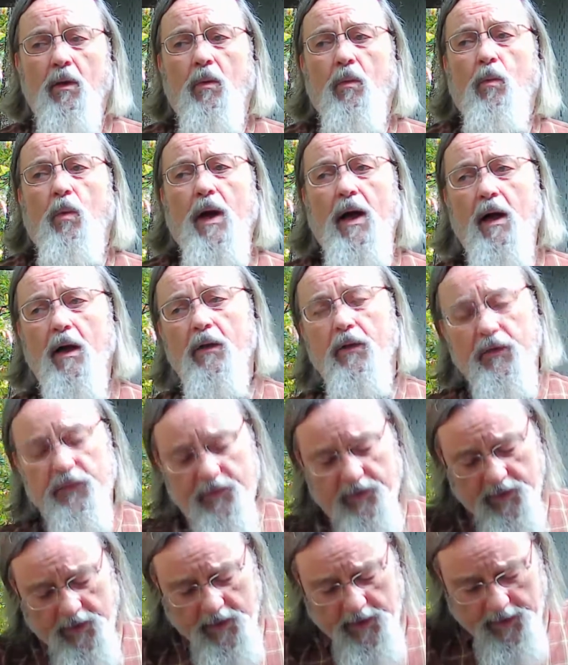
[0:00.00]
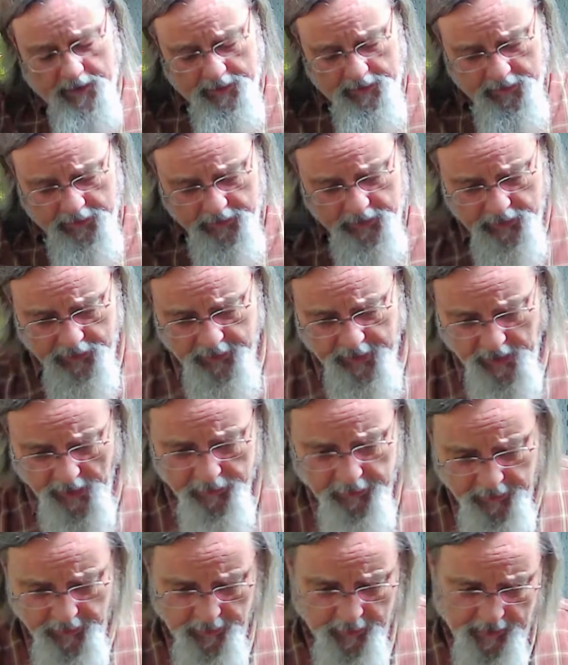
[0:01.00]
Well, the
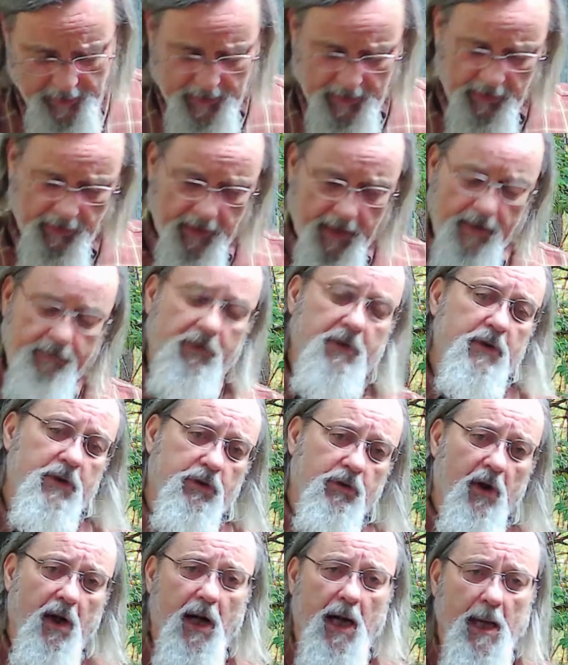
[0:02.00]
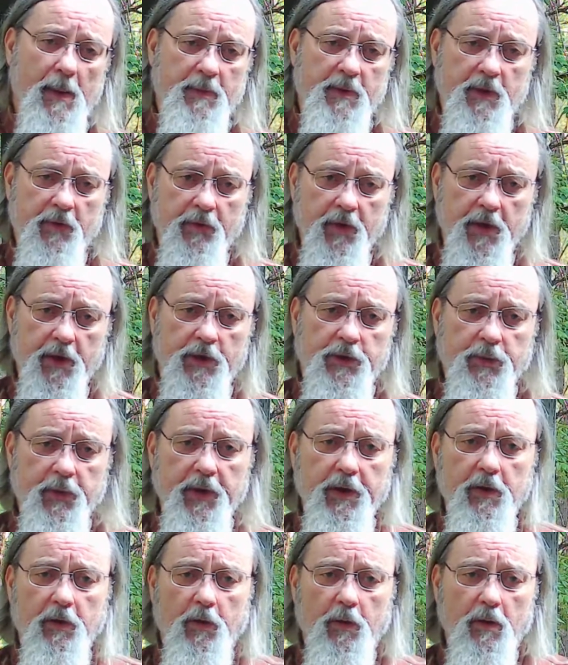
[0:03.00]
other 11 tribes of
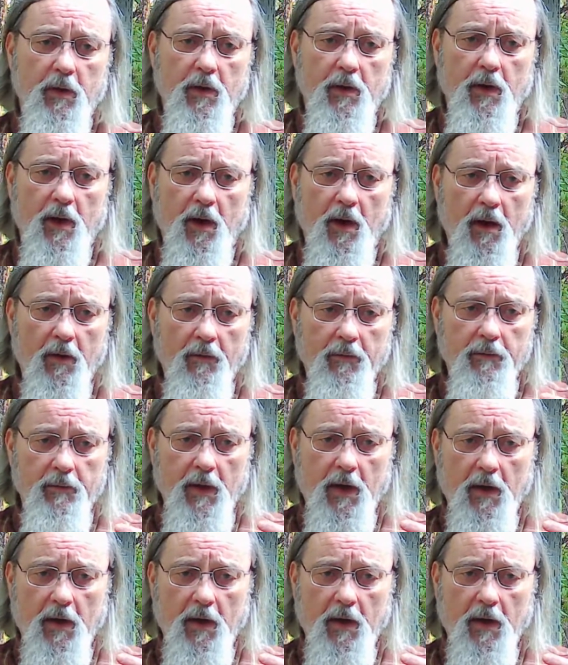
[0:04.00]
Israel are